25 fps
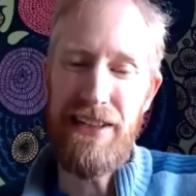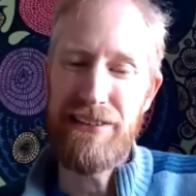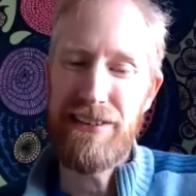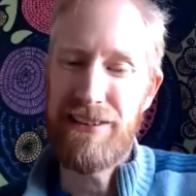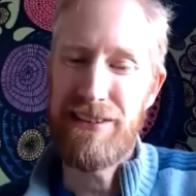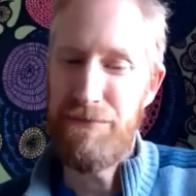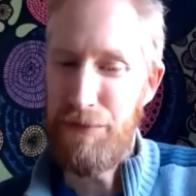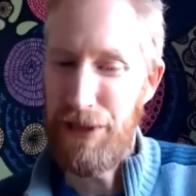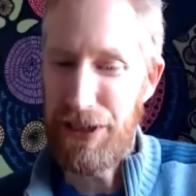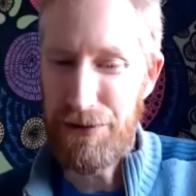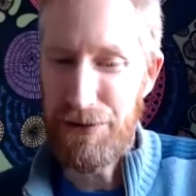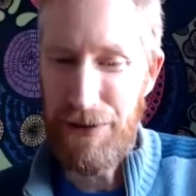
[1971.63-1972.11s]

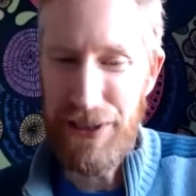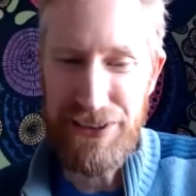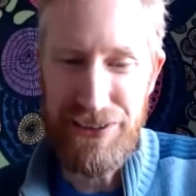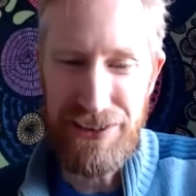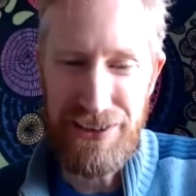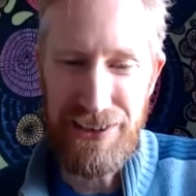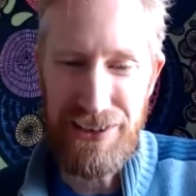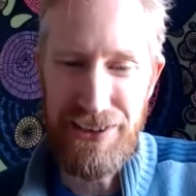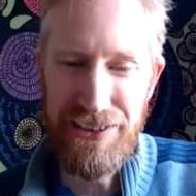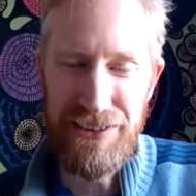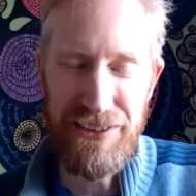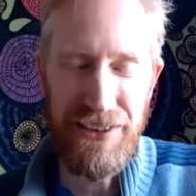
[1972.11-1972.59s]
me
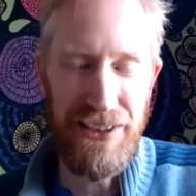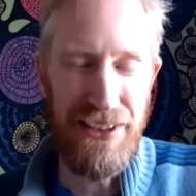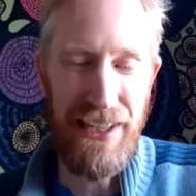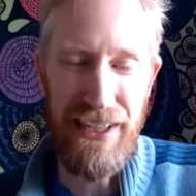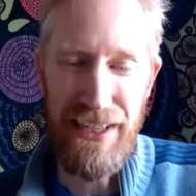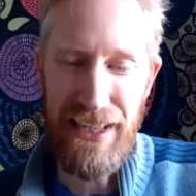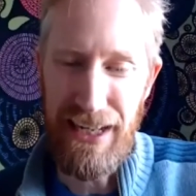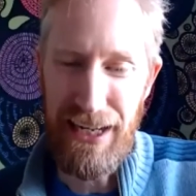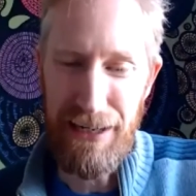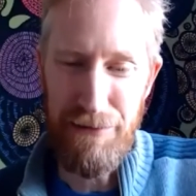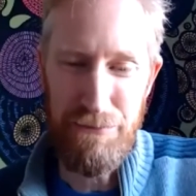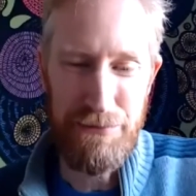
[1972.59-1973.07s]
questions and I
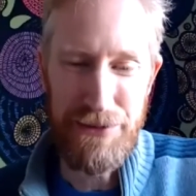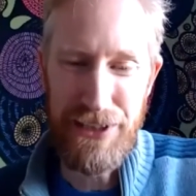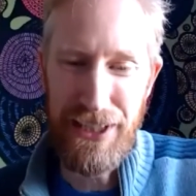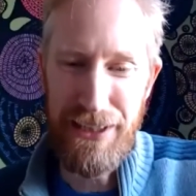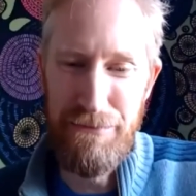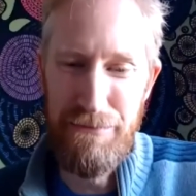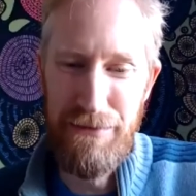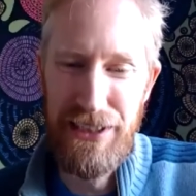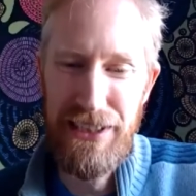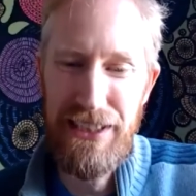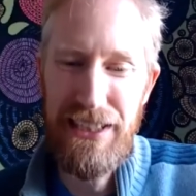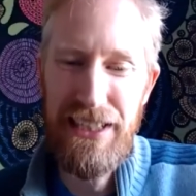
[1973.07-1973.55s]
help
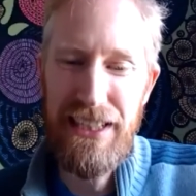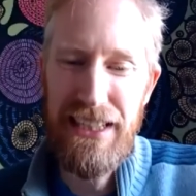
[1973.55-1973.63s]
them